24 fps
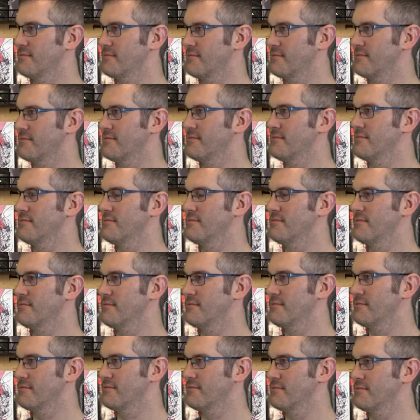
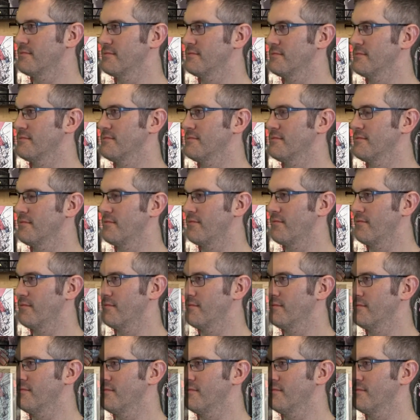[no speech]